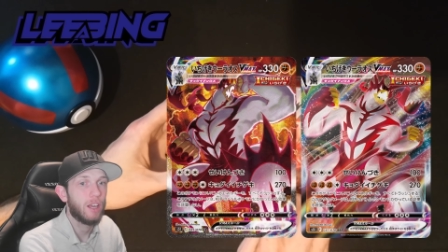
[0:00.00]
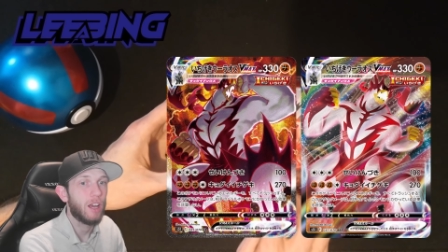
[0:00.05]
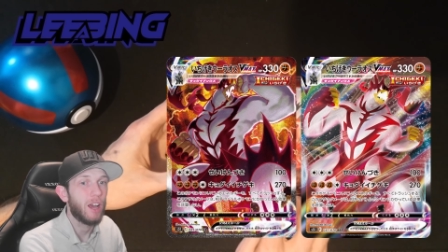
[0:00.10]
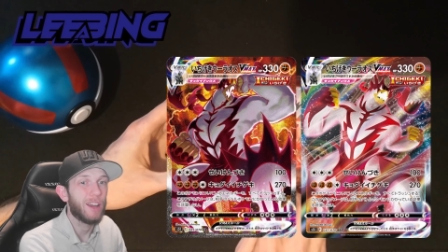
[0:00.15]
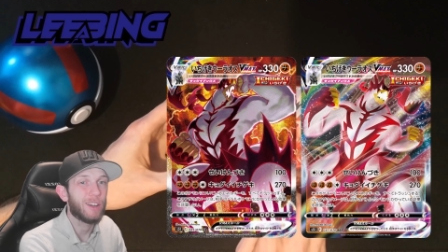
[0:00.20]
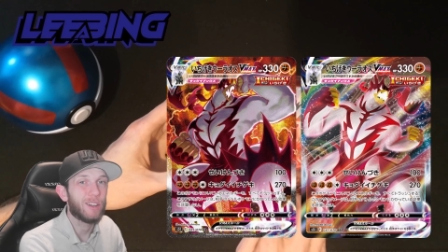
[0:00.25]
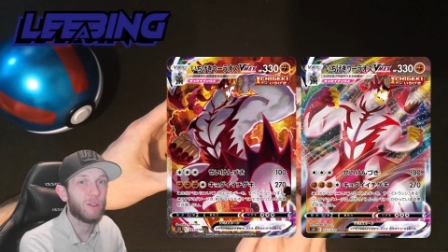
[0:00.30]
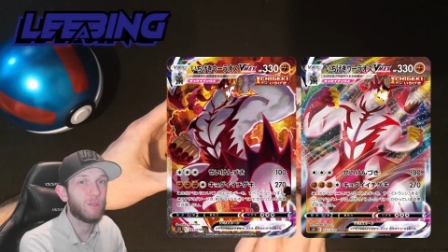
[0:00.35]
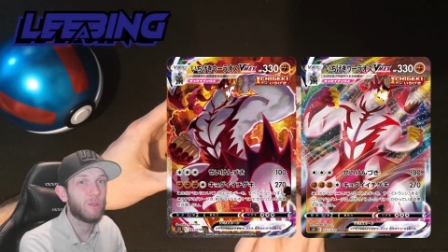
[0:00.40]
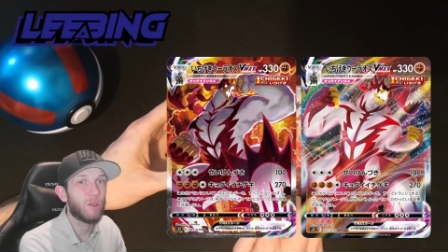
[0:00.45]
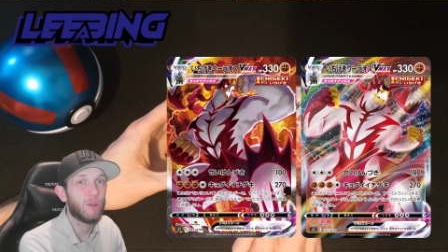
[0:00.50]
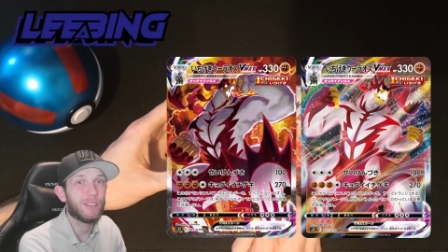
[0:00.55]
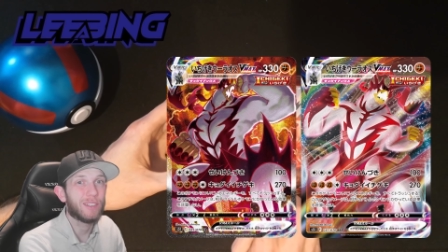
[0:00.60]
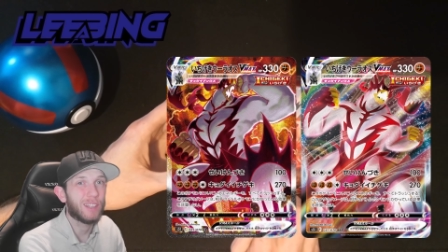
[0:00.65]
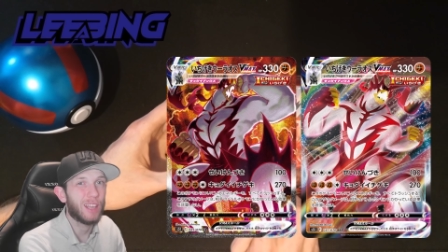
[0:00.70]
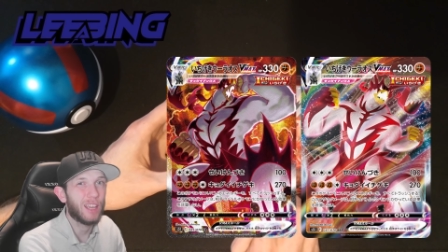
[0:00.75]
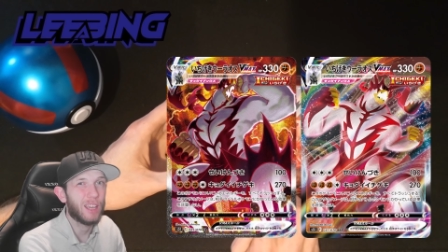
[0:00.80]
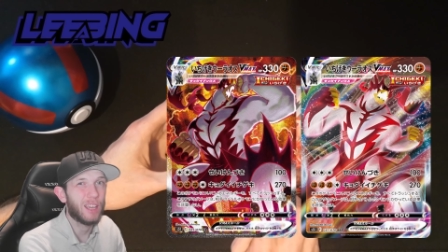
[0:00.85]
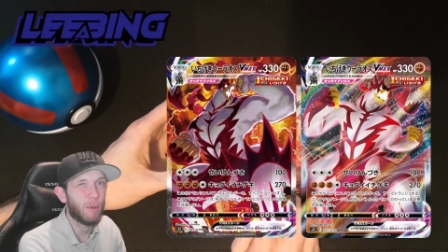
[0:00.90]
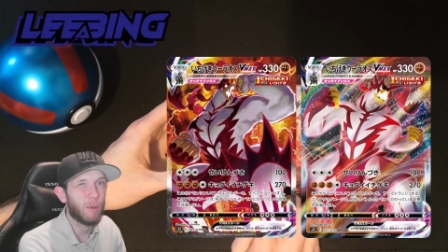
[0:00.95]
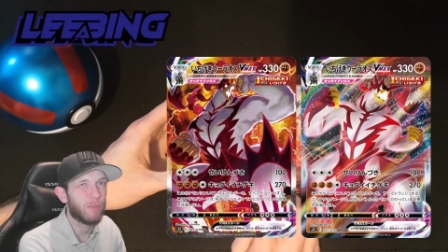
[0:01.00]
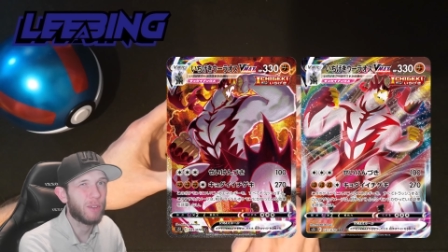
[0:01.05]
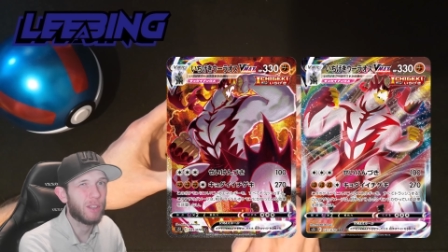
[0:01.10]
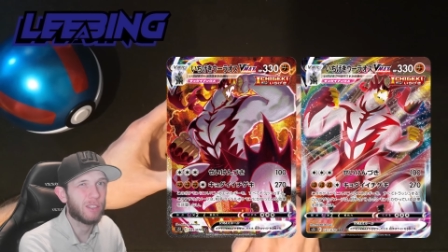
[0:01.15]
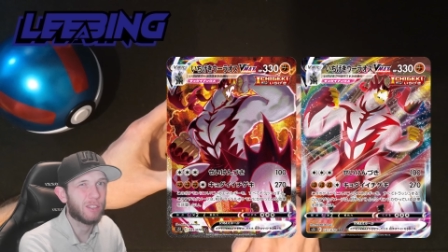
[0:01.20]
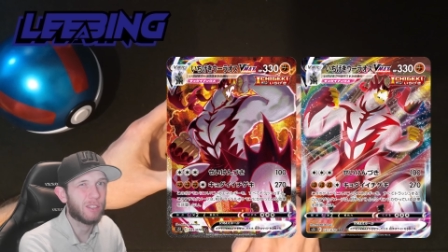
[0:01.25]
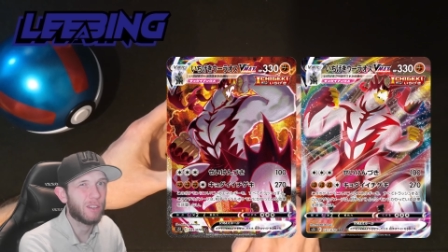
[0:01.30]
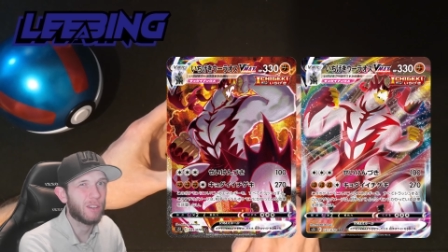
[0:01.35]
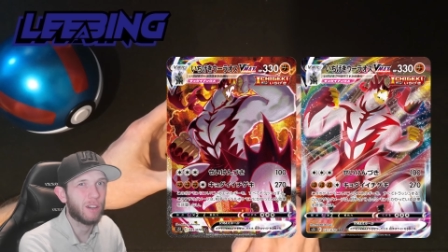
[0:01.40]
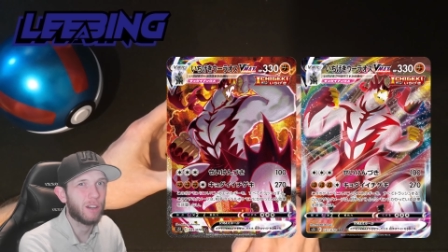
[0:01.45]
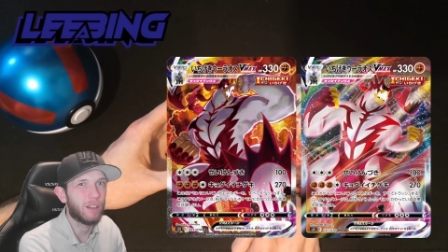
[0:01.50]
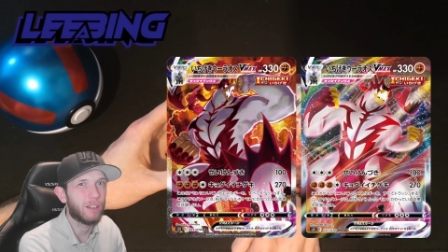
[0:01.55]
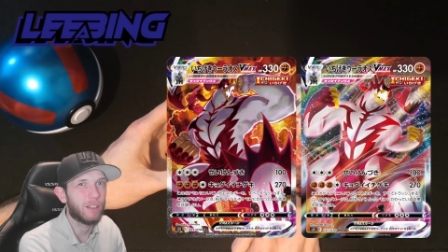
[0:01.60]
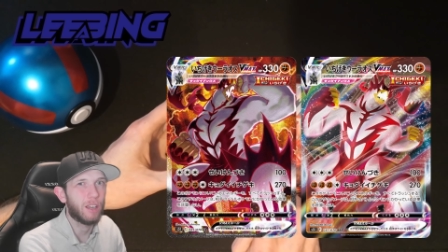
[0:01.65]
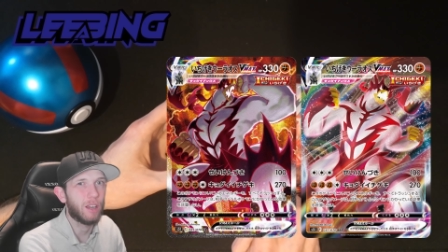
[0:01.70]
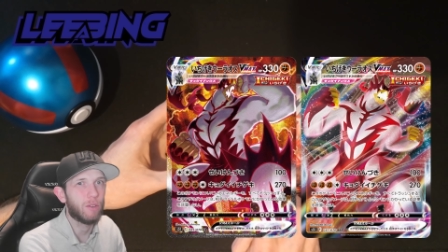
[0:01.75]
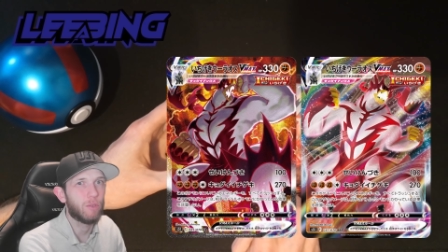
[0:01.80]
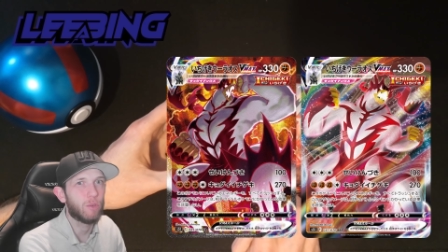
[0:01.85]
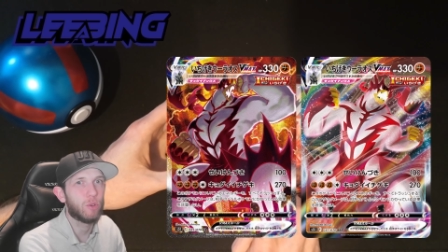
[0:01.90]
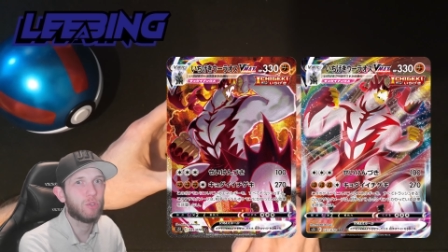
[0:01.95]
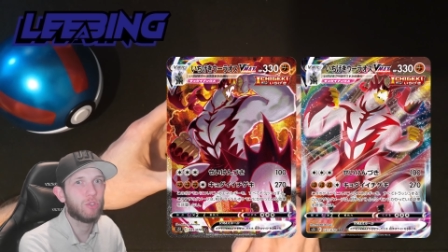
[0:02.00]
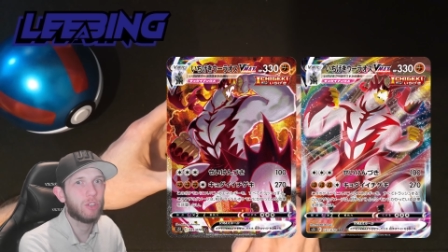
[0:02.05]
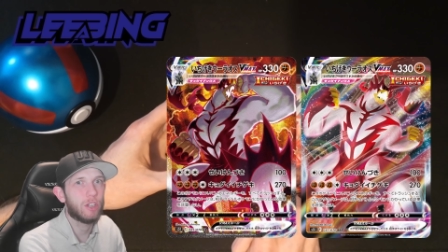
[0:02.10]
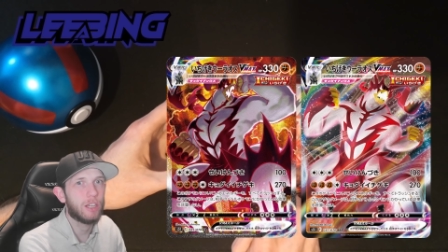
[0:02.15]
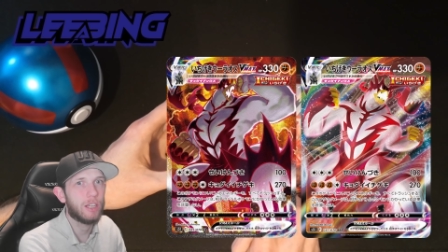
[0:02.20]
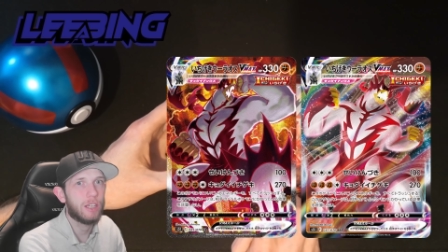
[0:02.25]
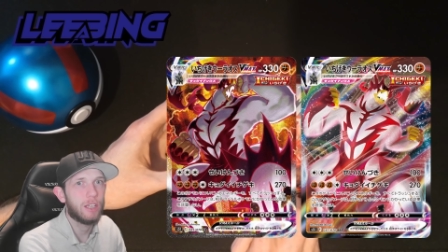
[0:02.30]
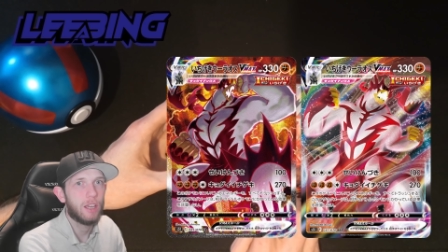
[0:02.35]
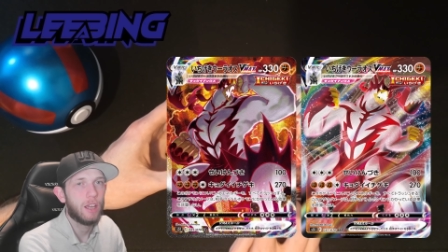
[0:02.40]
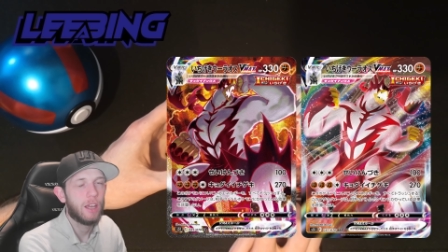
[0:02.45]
I don't know his name. I think it's something like Irushi.